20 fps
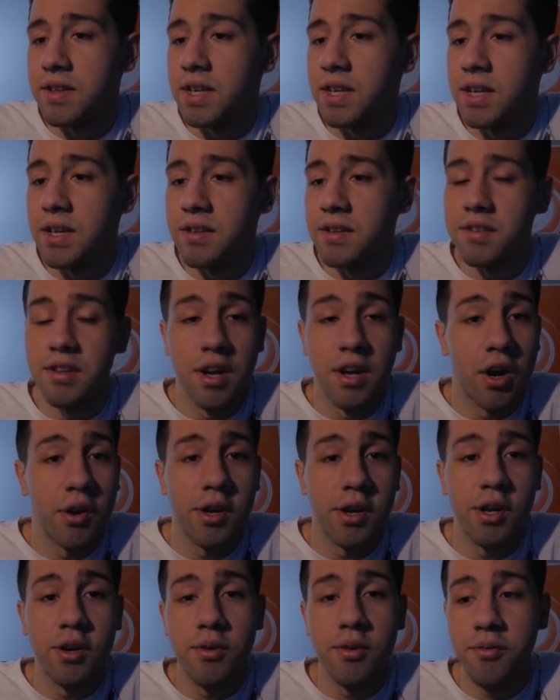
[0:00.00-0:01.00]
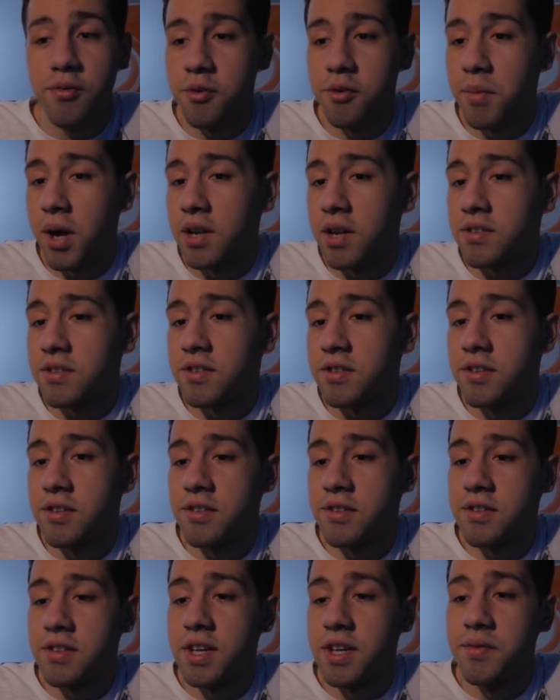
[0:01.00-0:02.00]
the scenario for
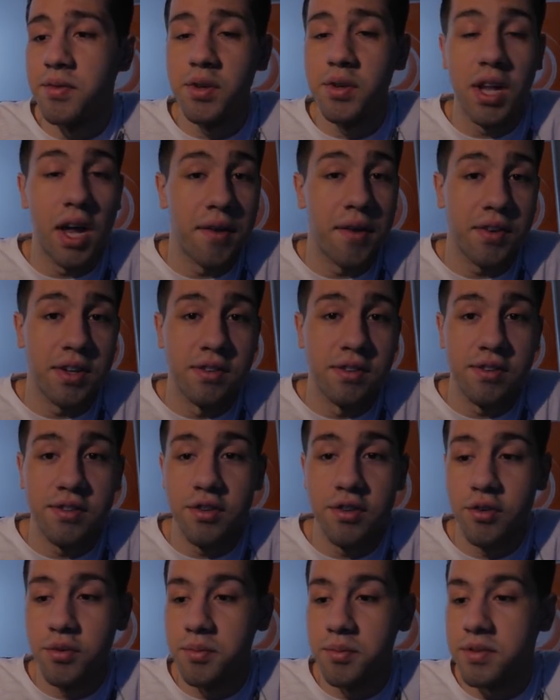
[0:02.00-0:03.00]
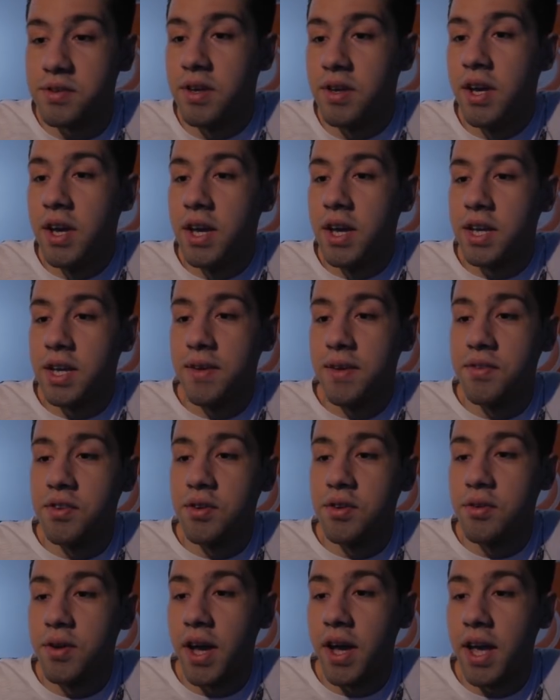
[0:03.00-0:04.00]
monsters, gives you a lot of consumes, gives
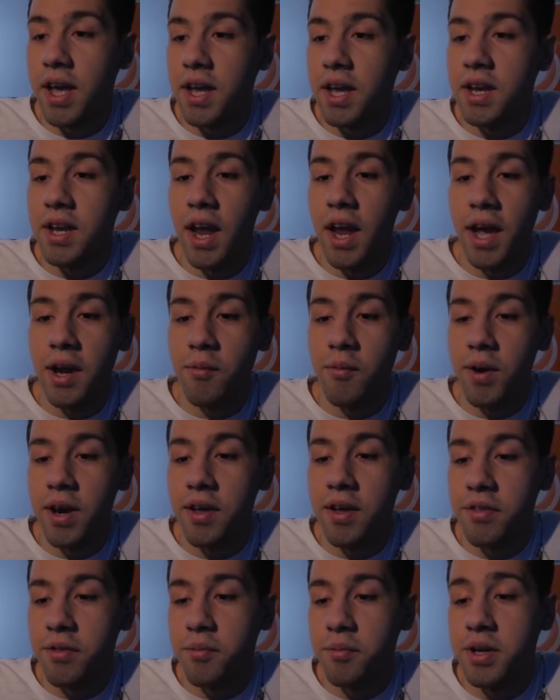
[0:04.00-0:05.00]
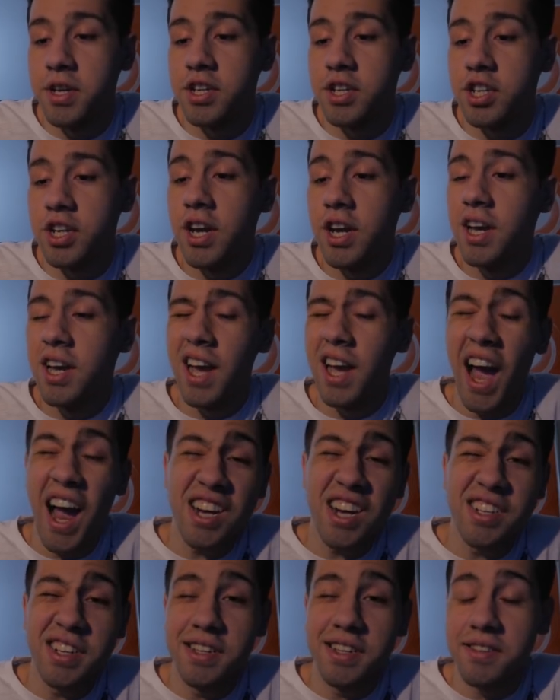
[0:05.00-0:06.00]
you a Night Wraith, which
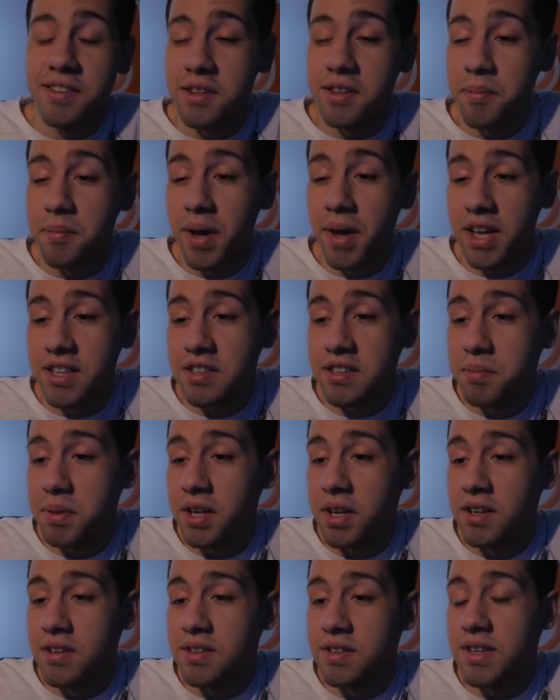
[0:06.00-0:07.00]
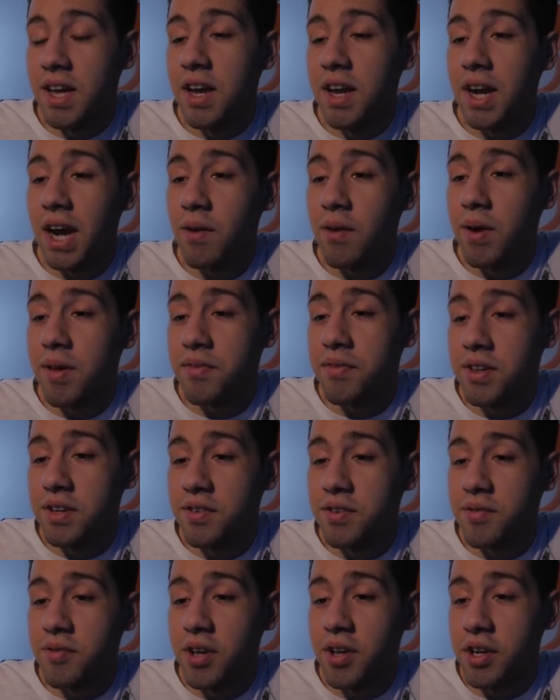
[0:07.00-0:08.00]
actually isn't the best because Night Wraith does
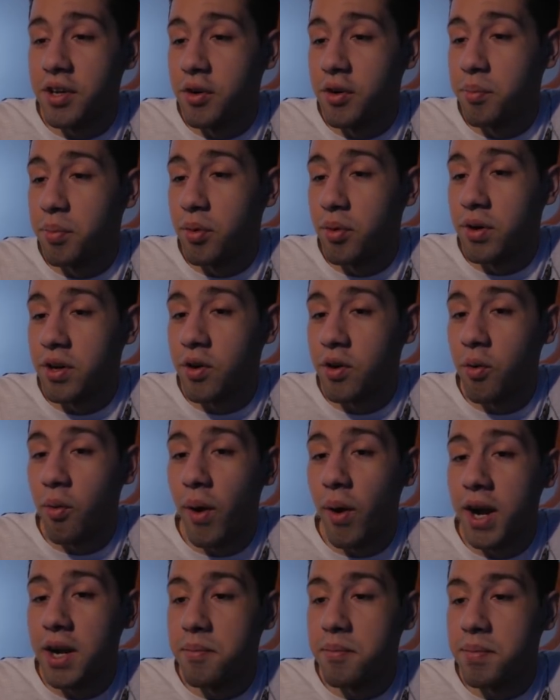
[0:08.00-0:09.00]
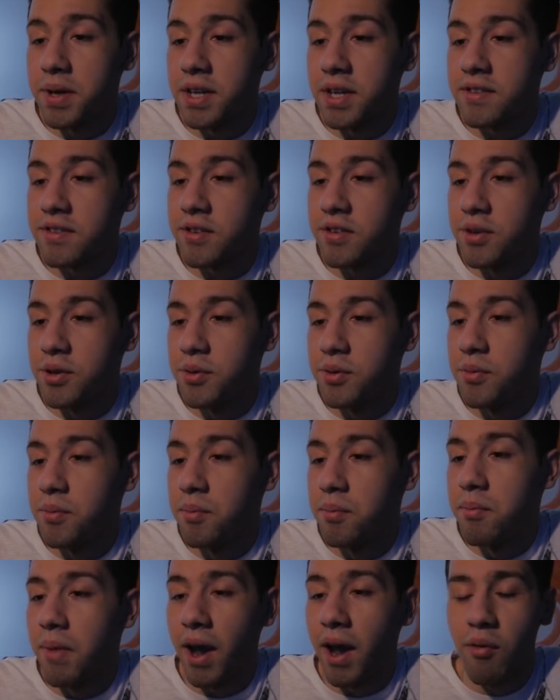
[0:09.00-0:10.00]
flood your board quite a bit, so you
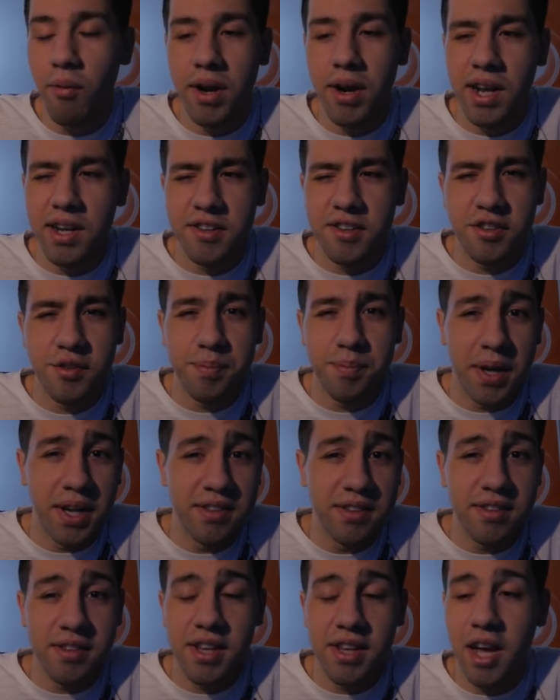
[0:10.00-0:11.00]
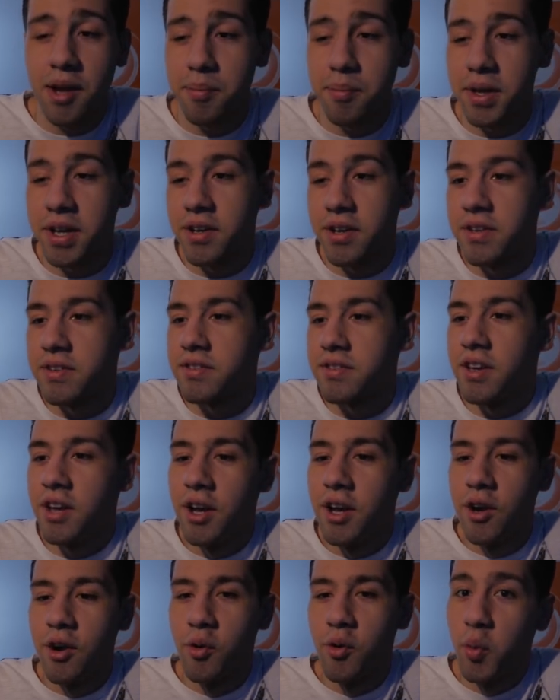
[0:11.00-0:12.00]
might run out of space a lot because
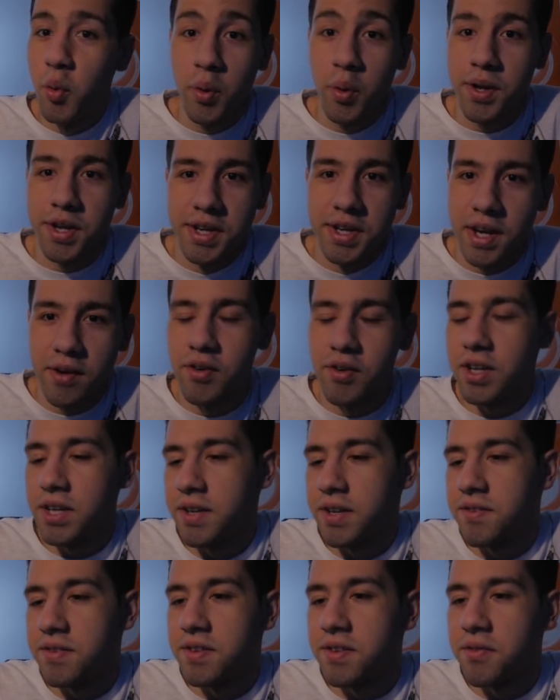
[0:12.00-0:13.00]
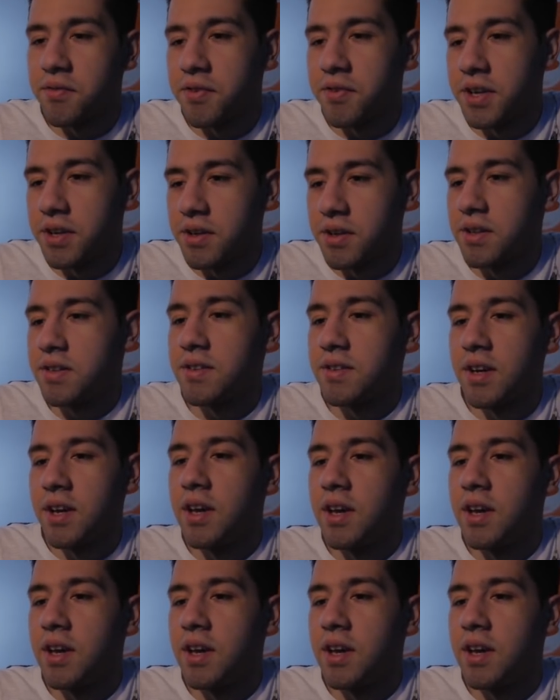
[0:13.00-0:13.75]
Ruehin never leaves the field,